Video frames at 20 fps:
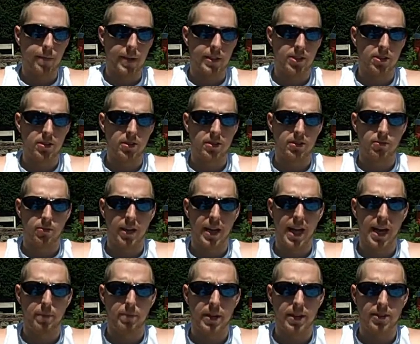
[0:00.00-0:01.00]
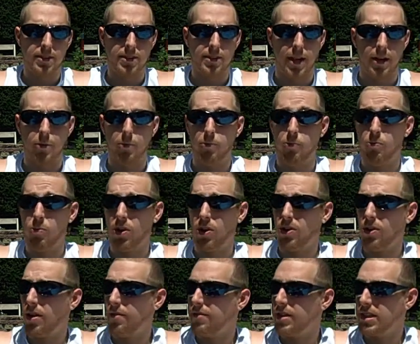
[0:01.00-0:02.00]
that's what happens. I would
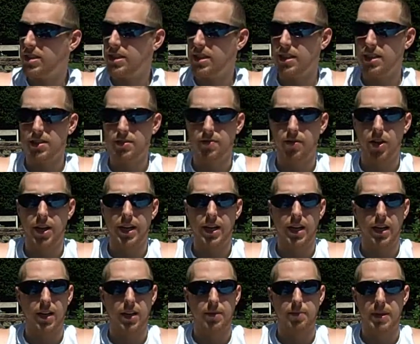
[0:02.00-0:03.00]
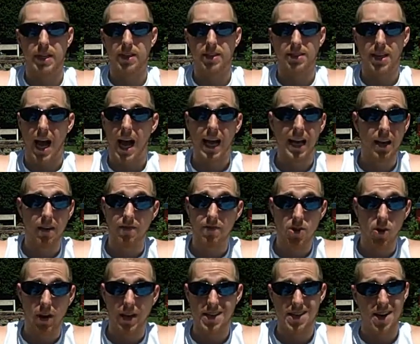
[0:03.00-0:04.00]
have loved to see this fight because I have
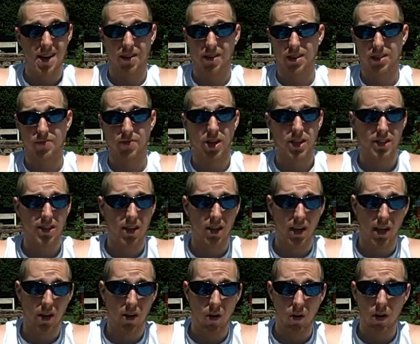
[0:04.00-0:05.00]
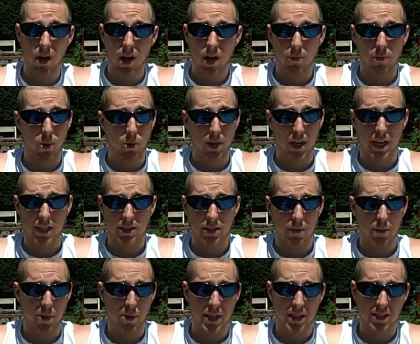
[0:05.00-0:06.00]
no idea how this fight's going to go. Both guys
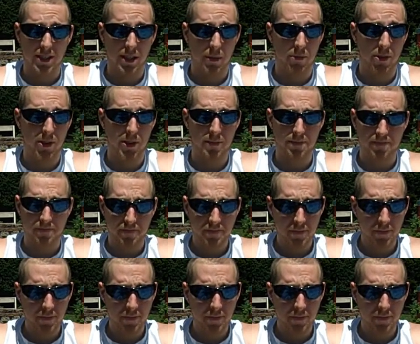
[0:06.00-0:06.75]
are pretty similar.